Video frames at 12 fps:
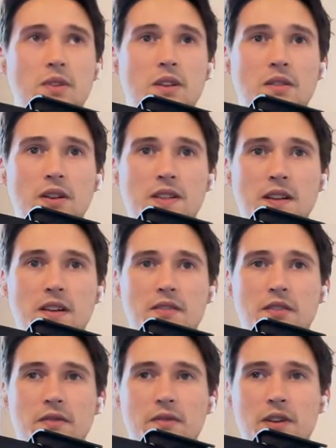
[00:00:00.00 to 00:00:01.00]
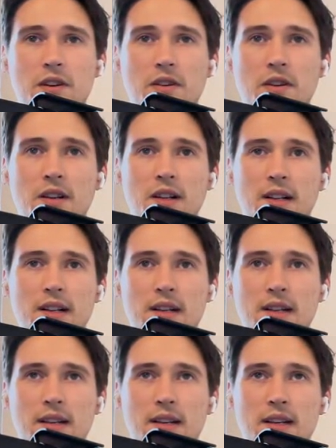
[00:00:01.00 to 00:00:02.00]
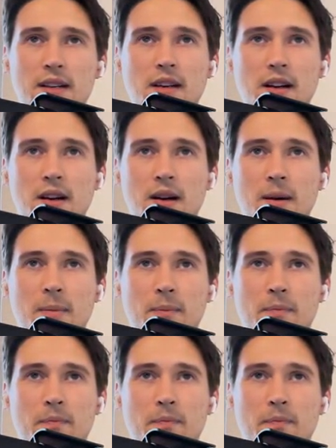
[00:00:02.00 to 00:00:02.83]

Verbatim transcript: here Excalidraw here. Um,